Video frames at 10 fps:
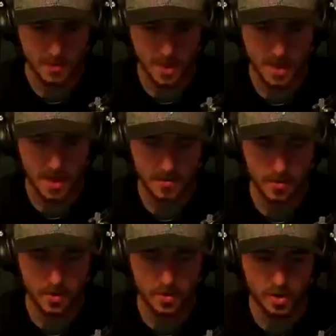God, I'm
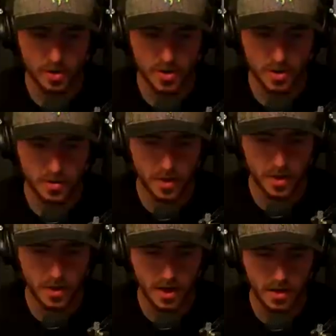real close to you, bro.
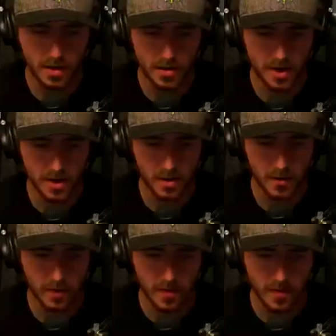I don't know. You're not
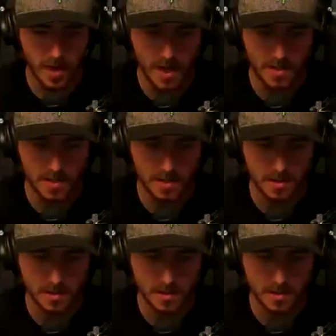going very fast.